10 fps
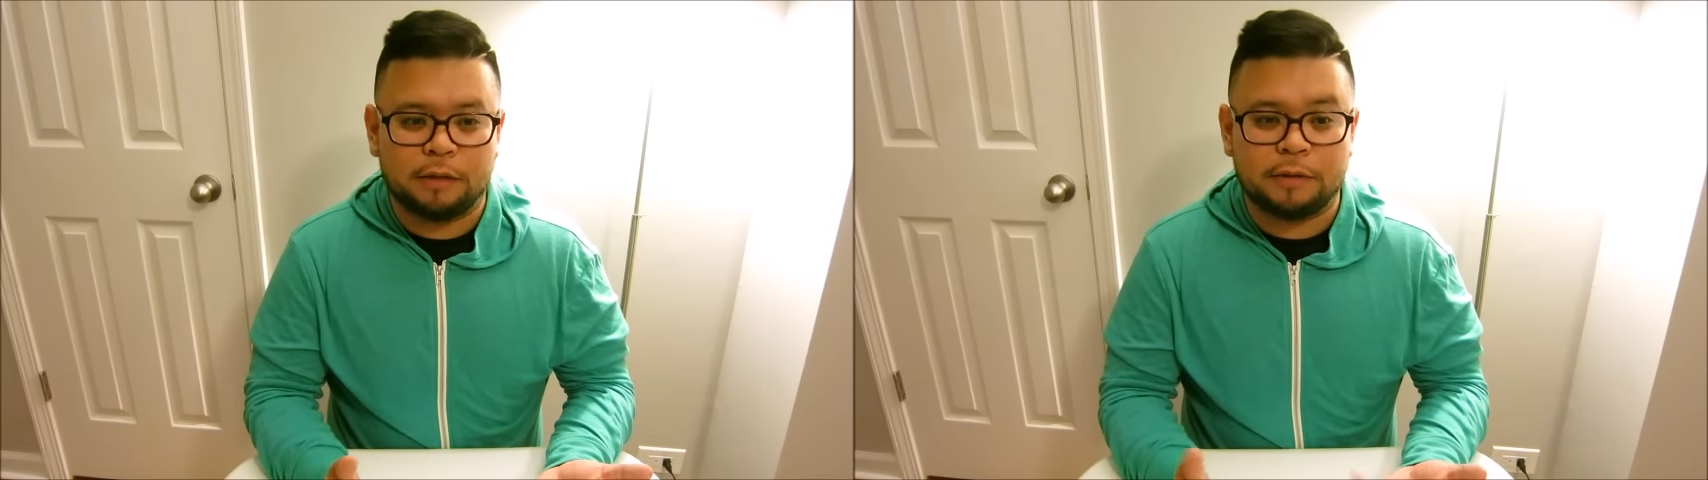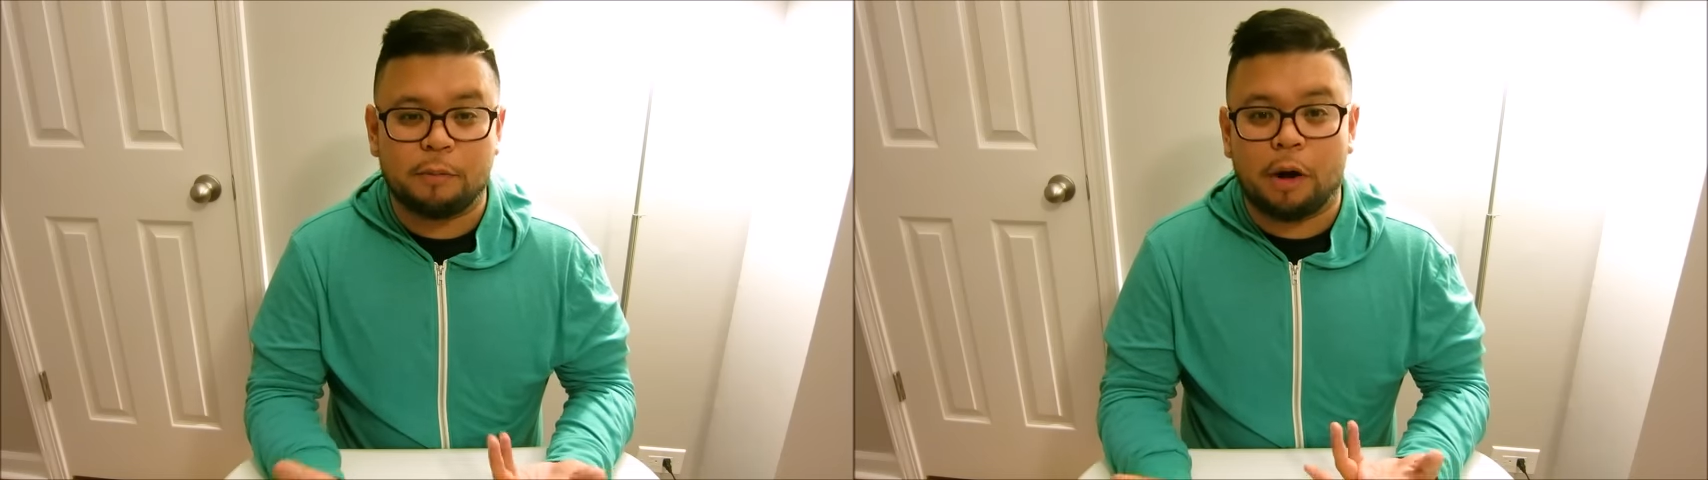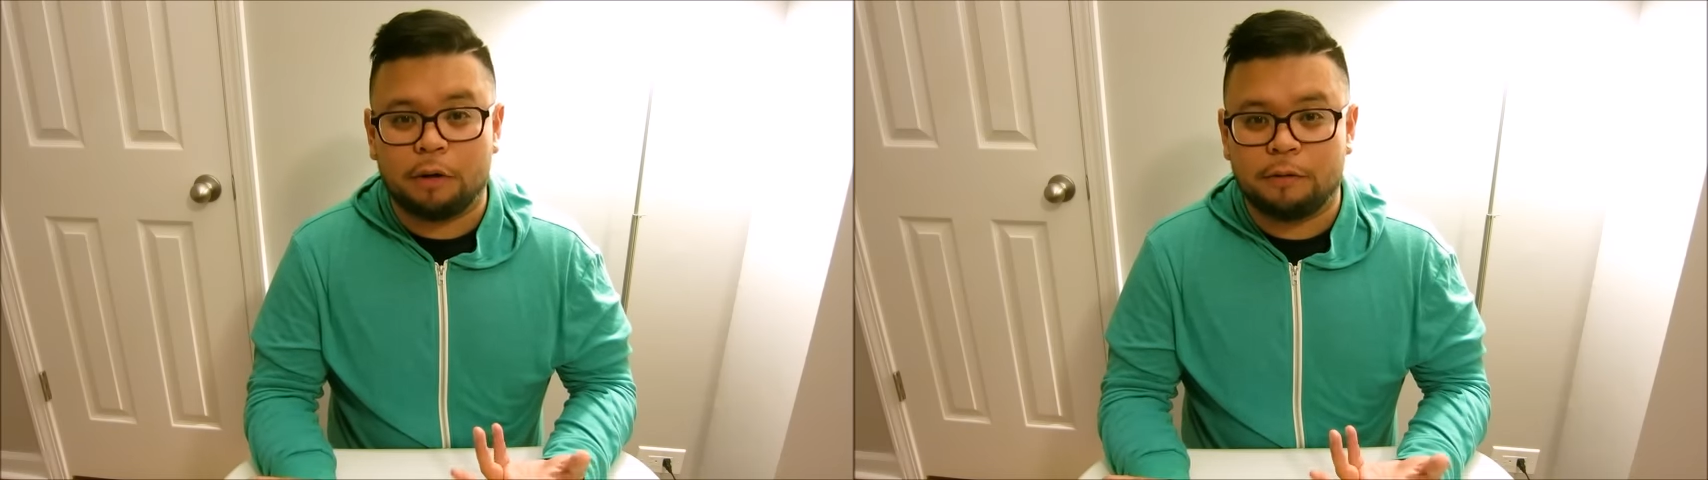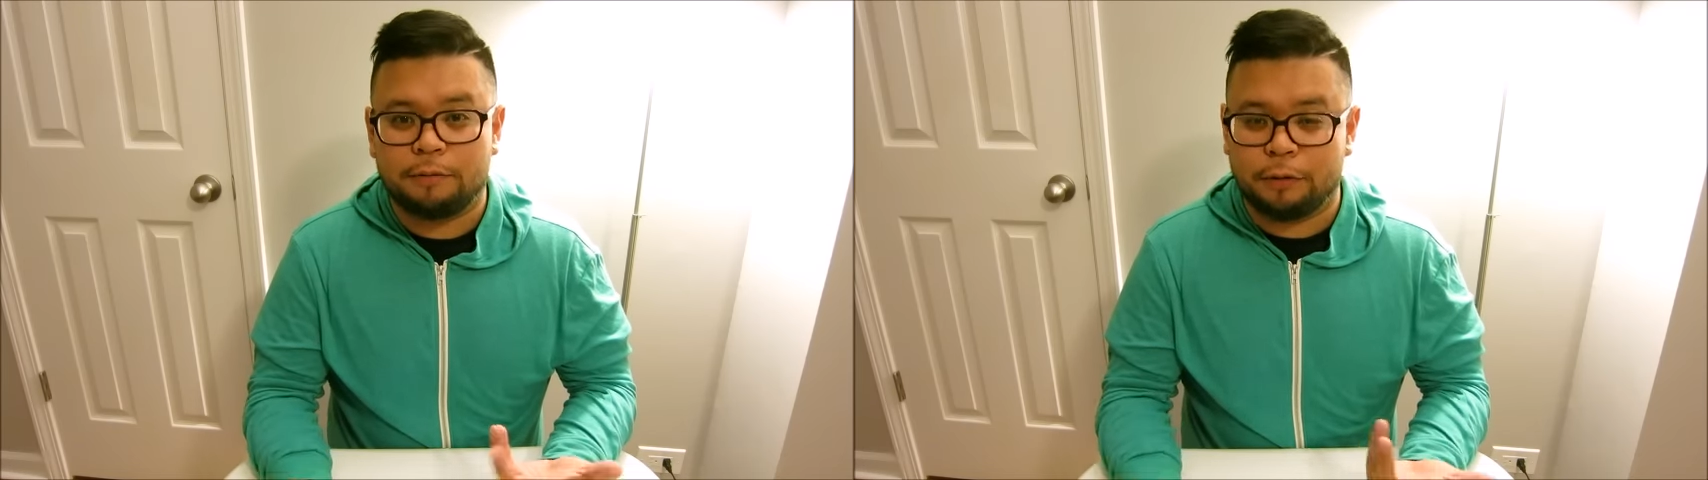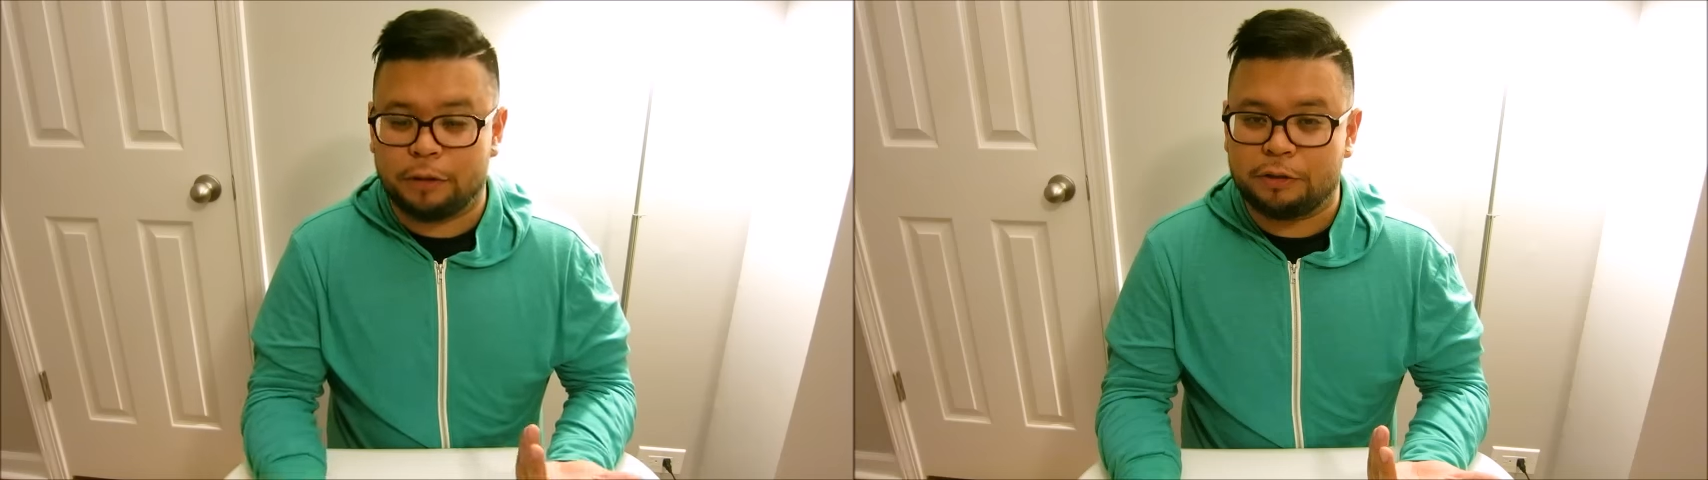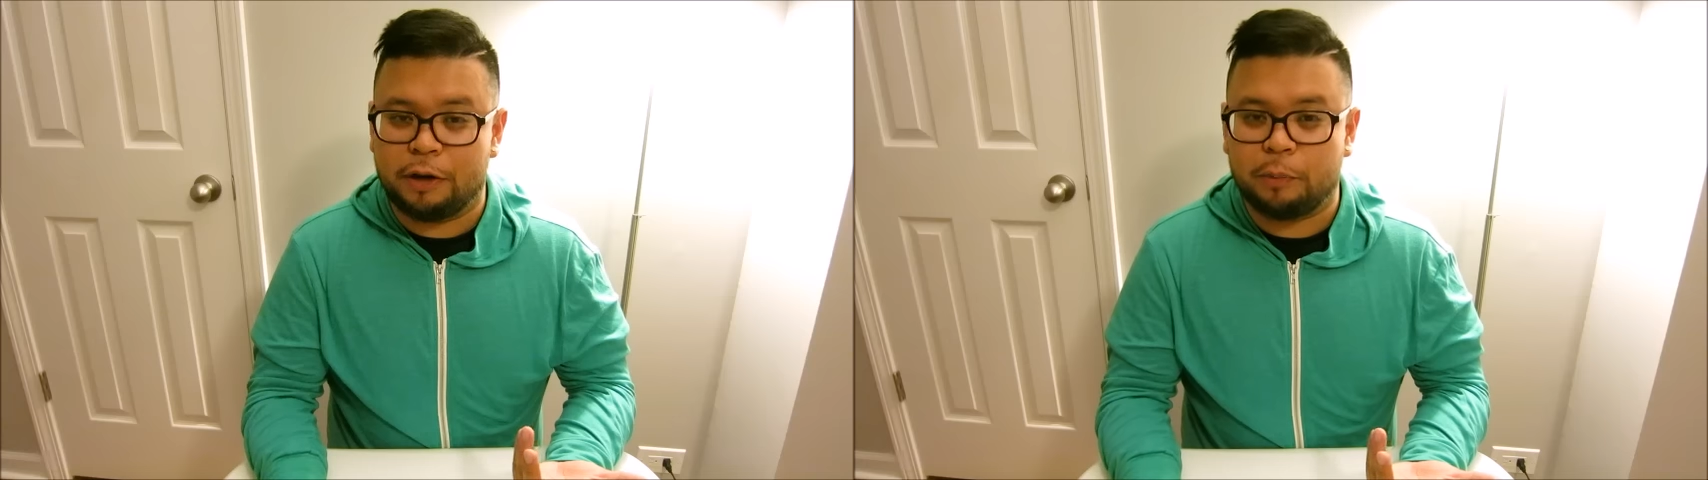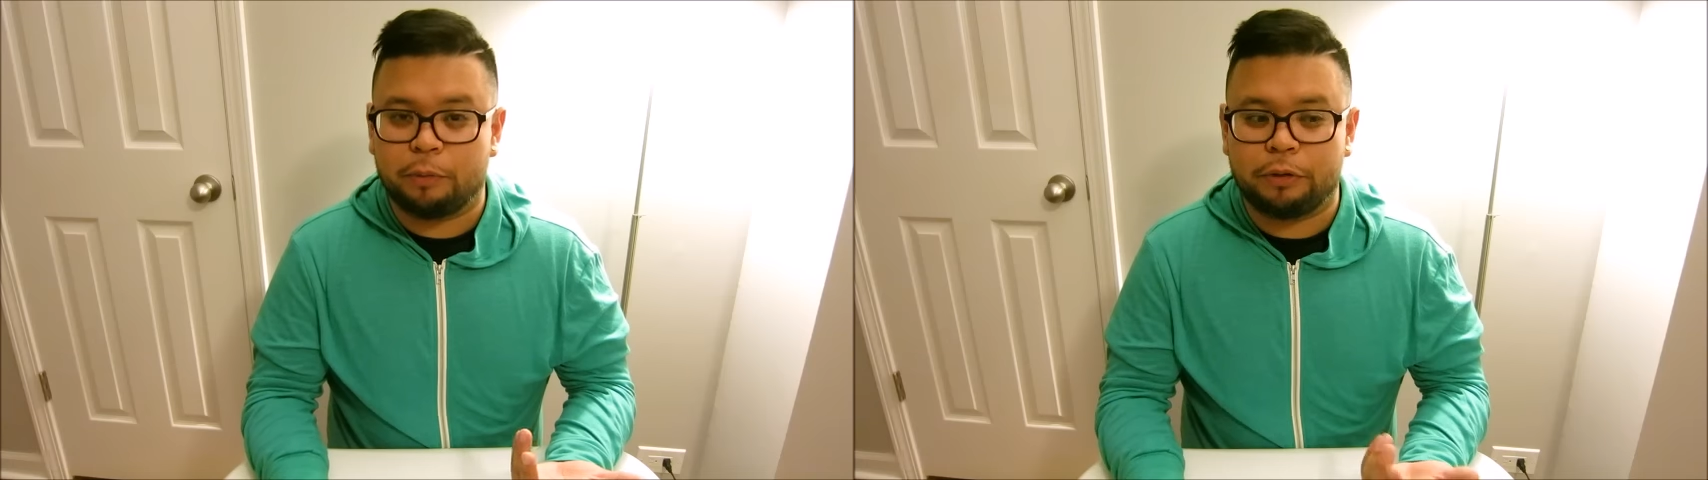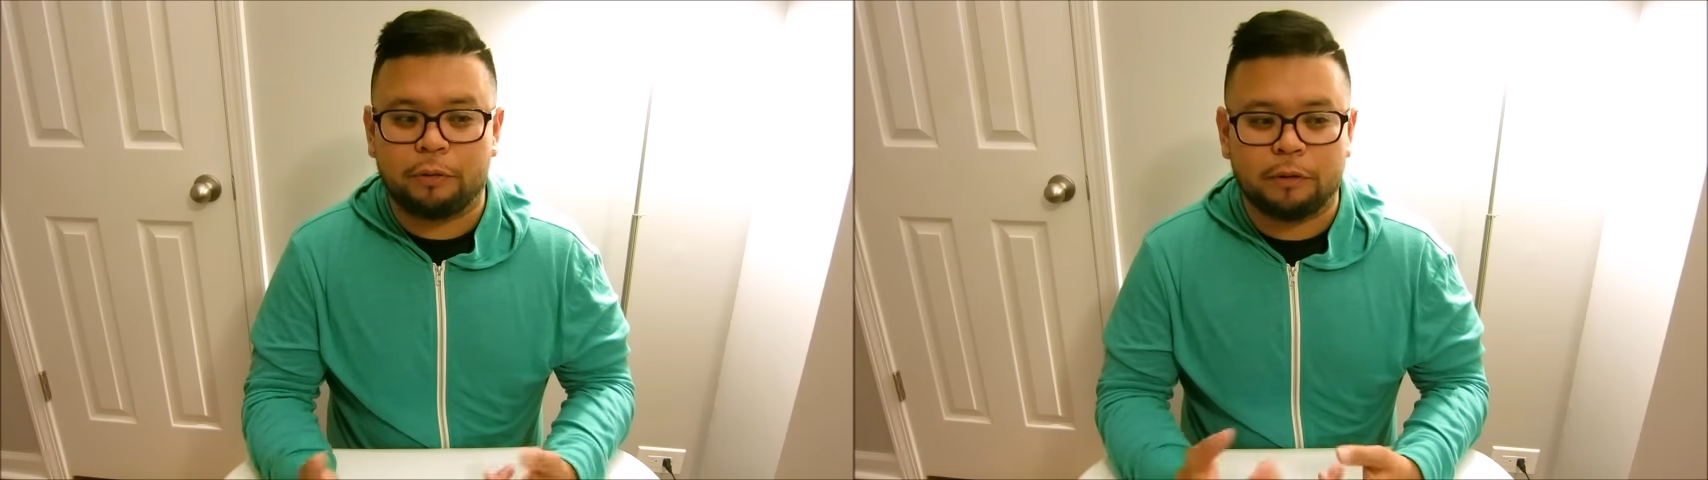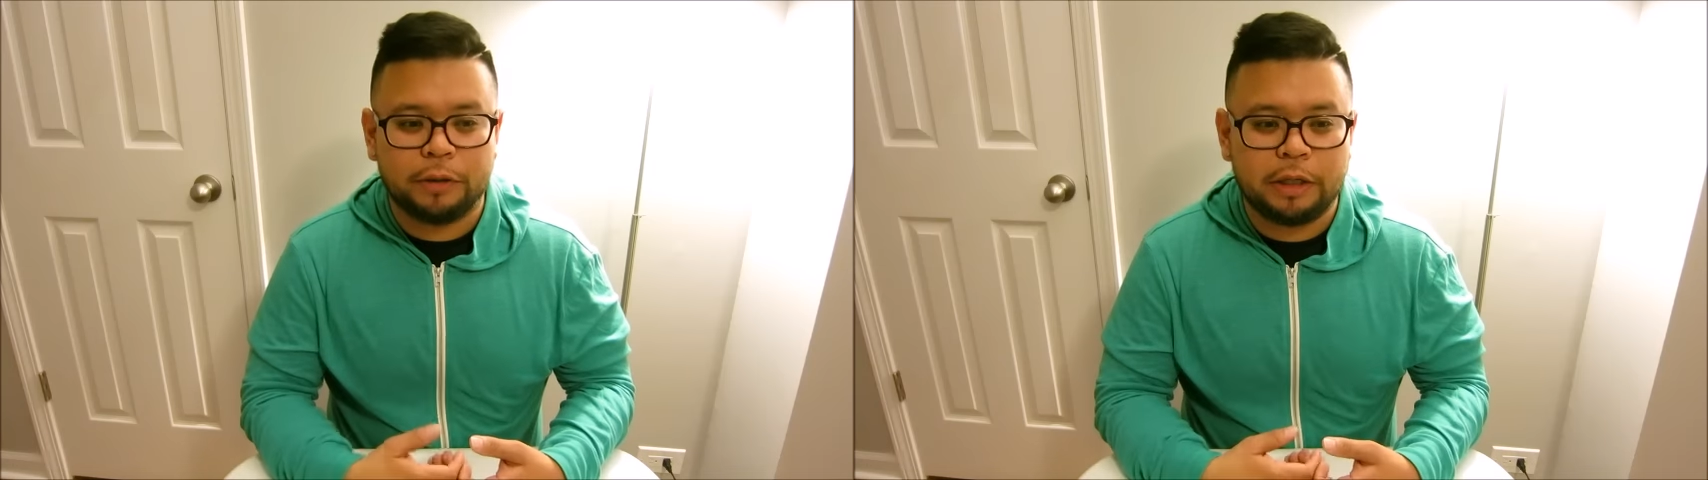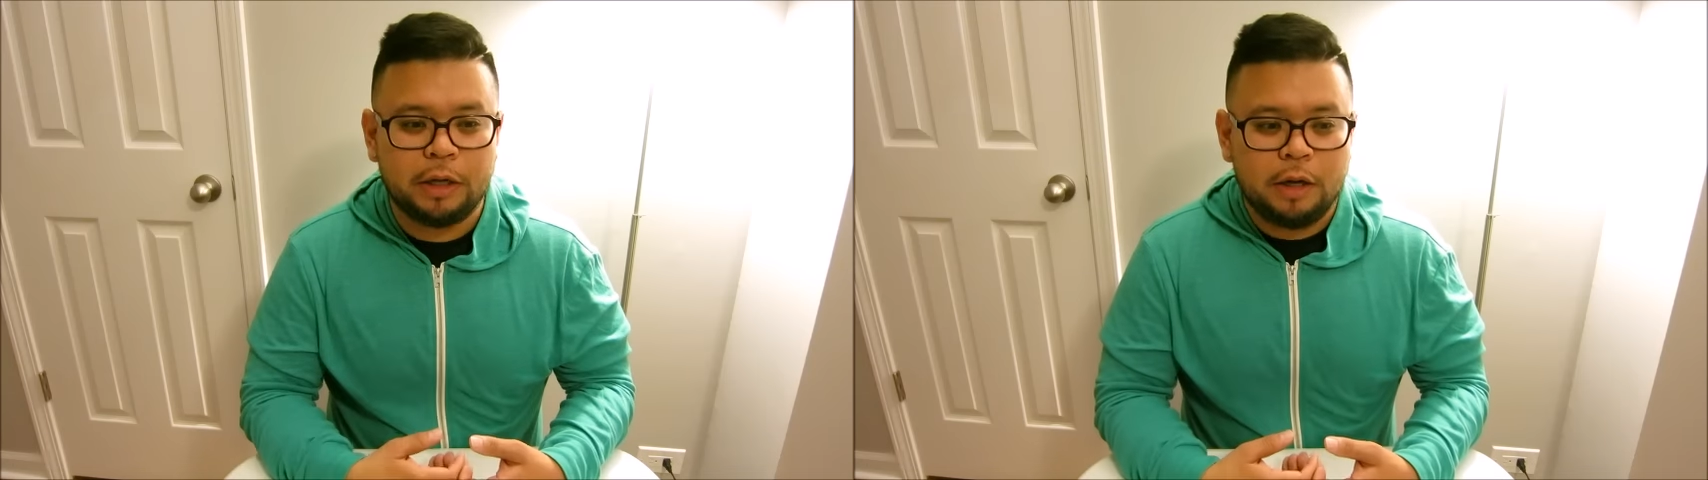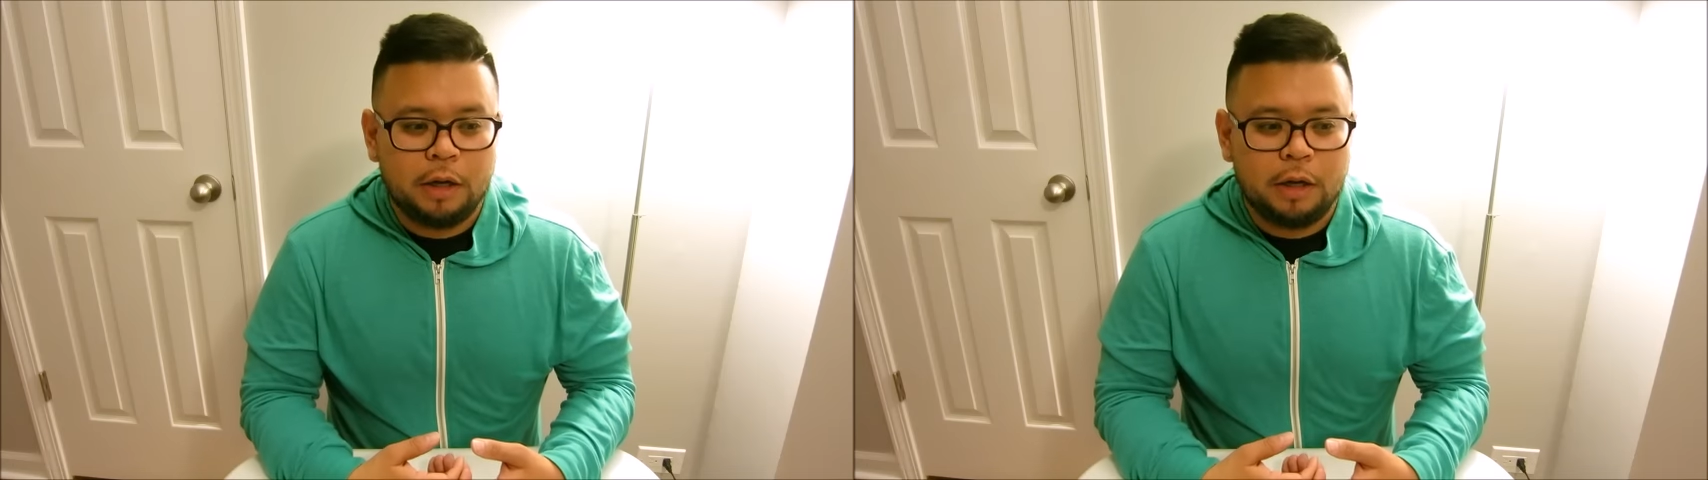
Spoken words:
tomorrow, if you're going to try to pre-order it.